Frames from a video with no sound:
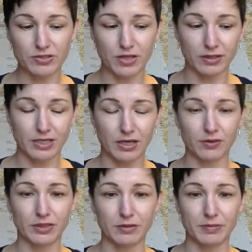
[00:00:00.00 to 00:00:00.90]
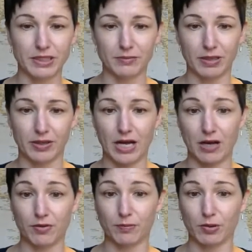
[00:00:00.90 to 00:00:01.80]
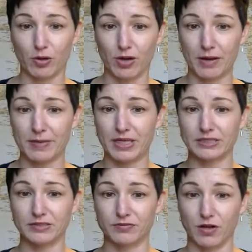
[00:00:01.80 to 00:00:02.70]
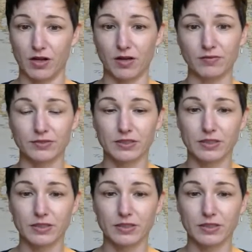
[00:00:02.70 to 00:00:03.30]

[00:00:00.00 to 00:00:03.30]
to talk now a little bit about how the program has evolved.